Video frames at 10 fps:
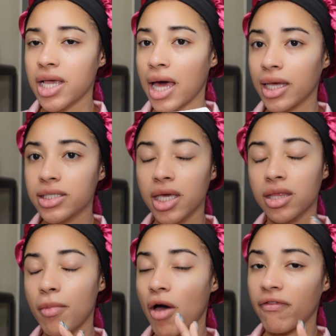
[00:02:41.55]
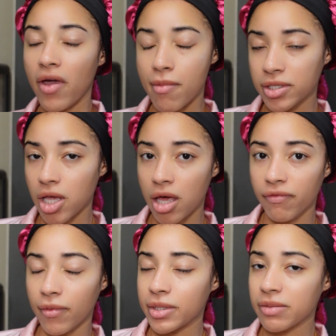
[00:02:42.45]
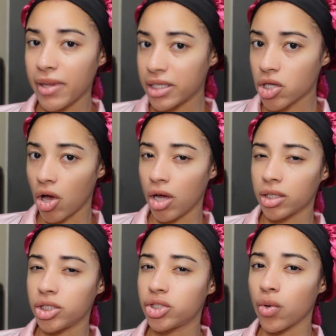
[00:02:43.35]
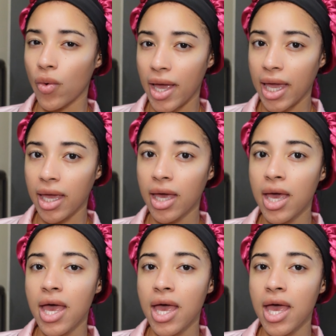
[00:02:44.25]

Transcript: I like to get them off of Amazon from this place called Detoy.